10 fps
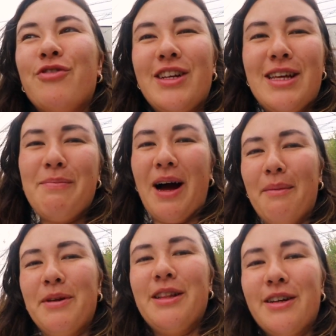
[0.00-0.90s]
really
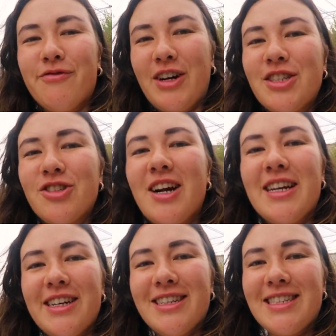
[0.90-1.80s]
popular restaurant
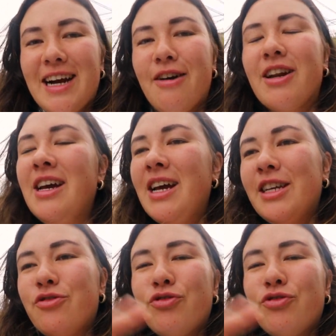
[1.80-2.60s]
here in town. It's